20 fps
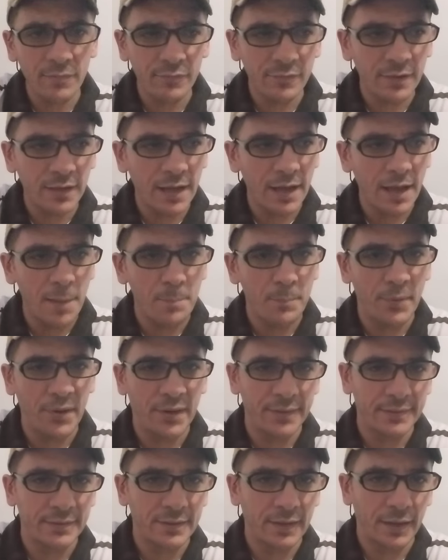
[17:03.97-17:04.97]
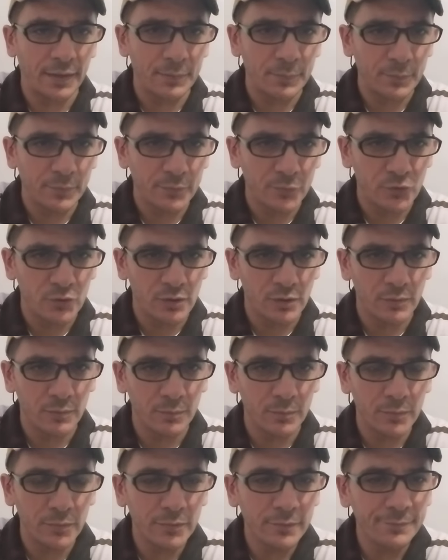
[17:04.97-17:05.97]
job cioè
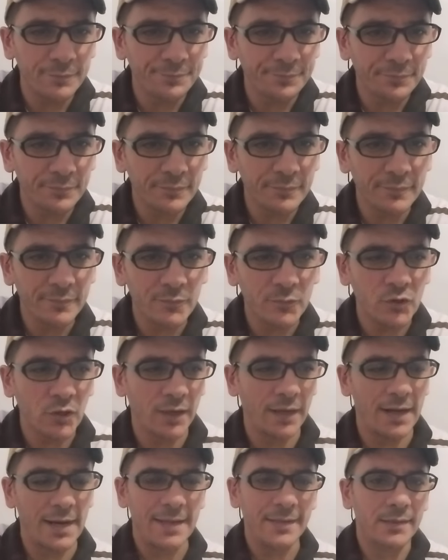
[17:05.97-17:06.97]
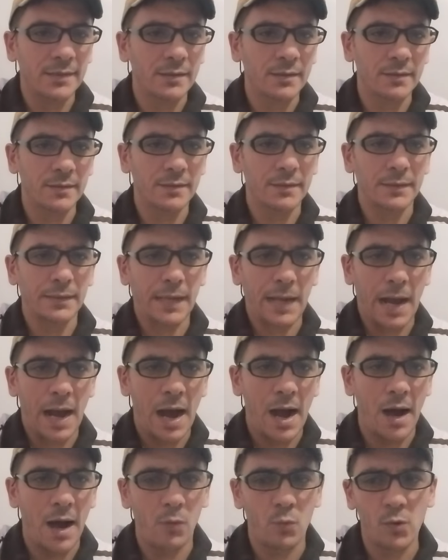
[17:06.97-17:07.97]
less hour and more earning
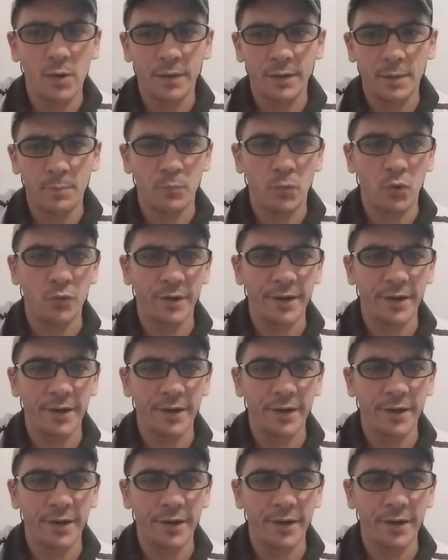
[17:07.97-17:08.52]
hmm.